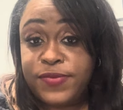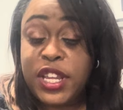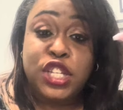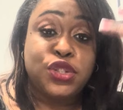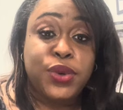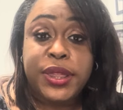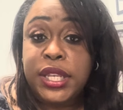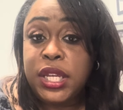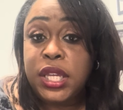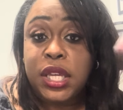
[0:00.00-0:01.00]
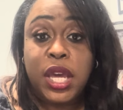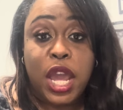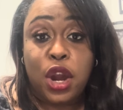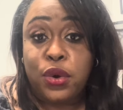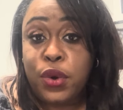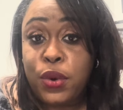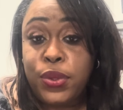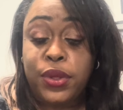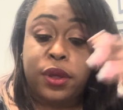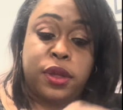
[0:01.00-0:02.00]
strengthening, hair
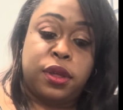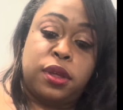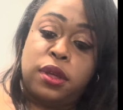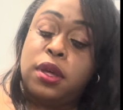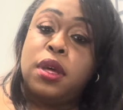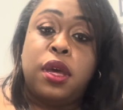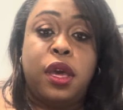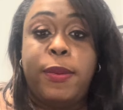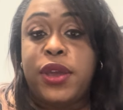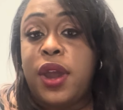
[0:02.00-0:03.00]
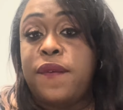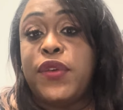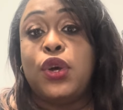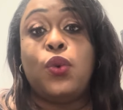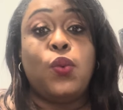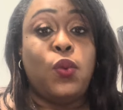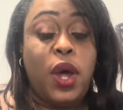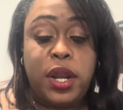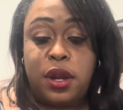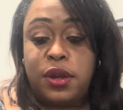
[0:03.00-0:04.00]
growth, and make your hair feel
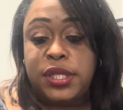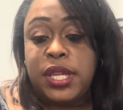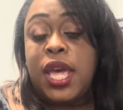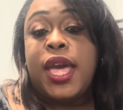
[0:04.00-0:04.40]
wonders